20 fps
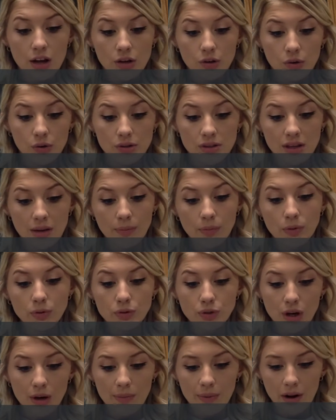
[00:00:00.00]
To assemble a
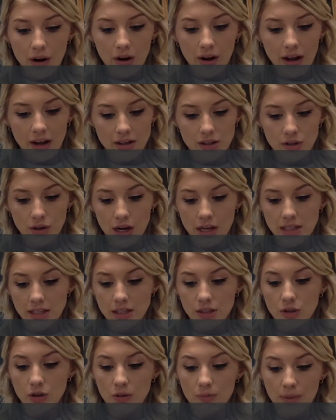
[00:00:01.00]
trimeric esterase
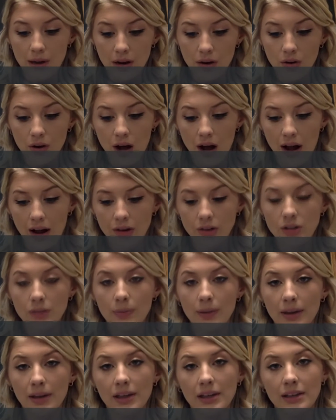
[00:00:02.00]
into a metal
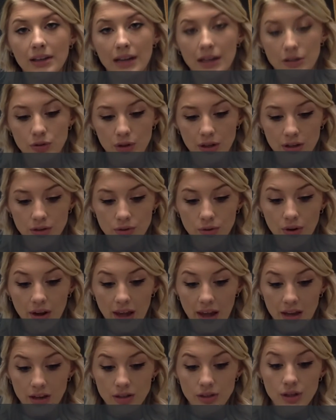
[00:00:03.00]
ion-dependent tetrahedral
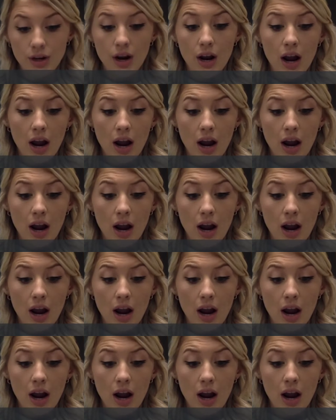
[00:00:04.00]
cage,